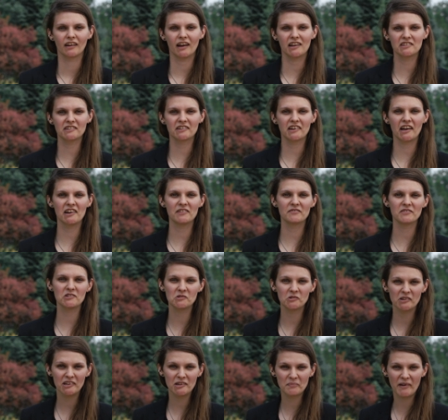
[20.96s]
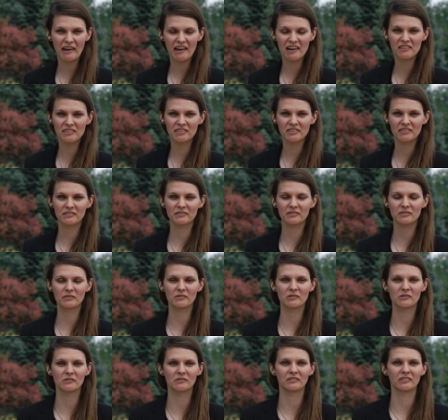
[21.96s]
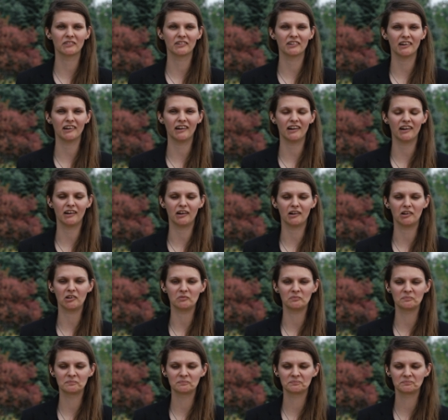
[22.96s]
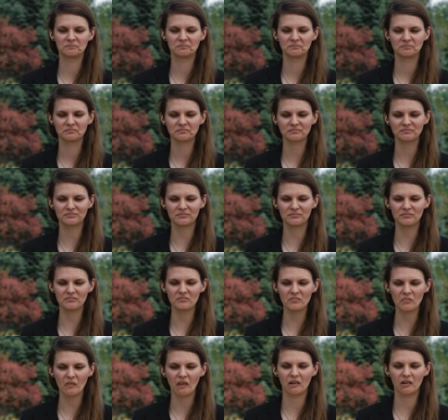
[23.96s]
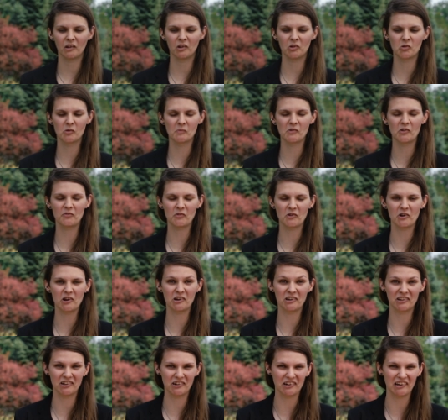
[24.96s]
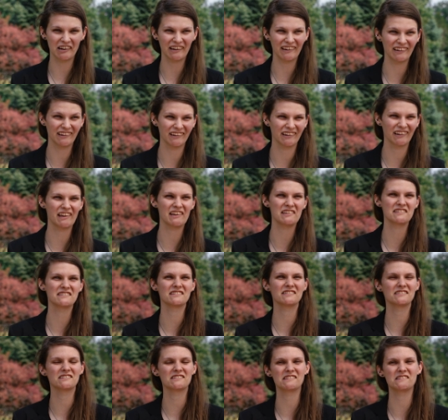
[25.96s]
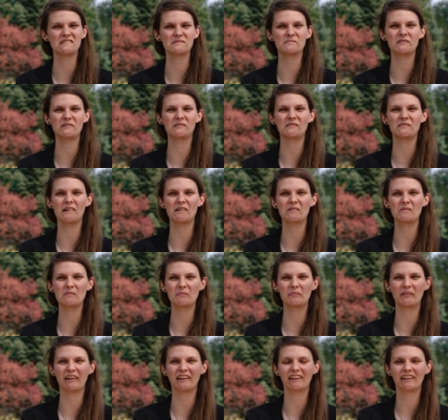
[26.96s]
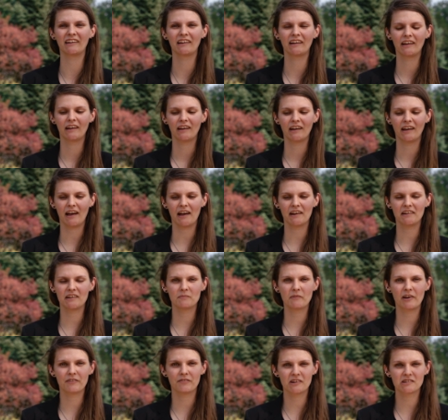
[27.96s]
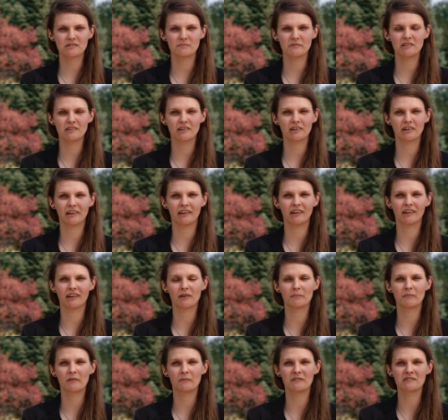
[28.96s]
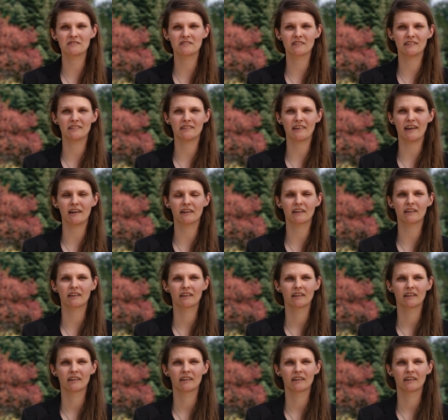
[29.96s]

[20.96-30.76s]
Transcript: I took kind of a unique path through um, a normal four-year degree as the typical route, but I did my freshman year here up at Michigan Tech